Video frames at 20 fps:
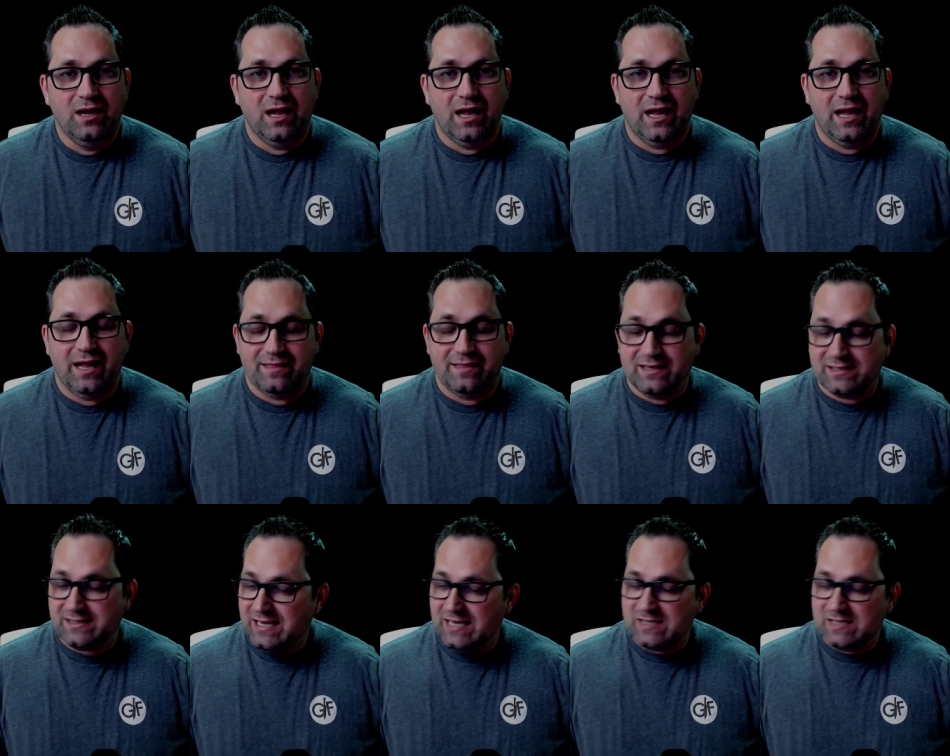The
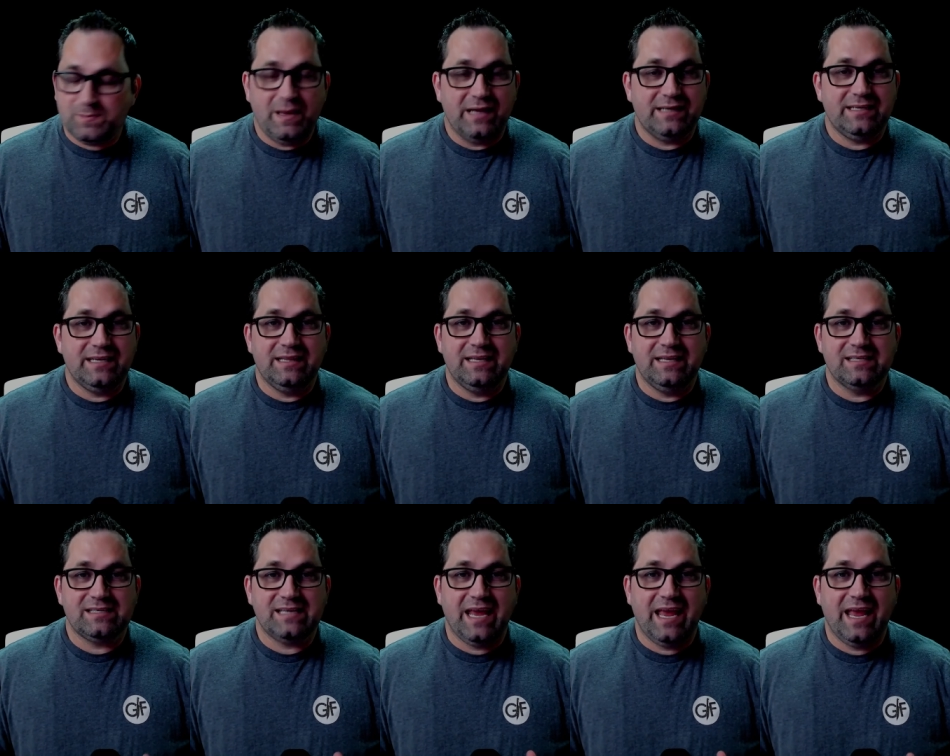suspect in
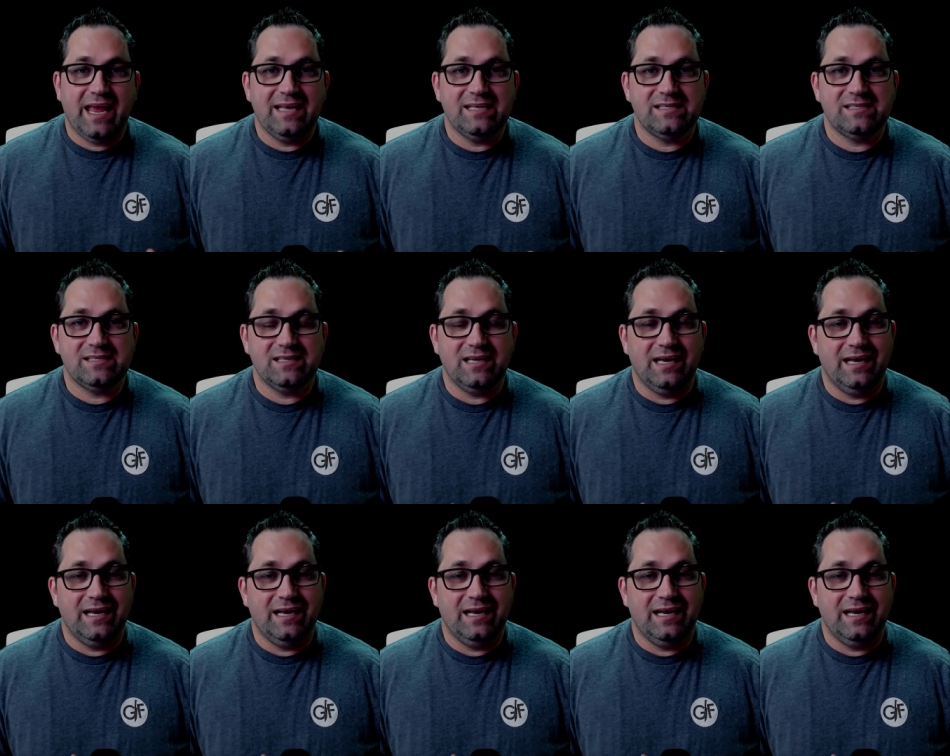this case,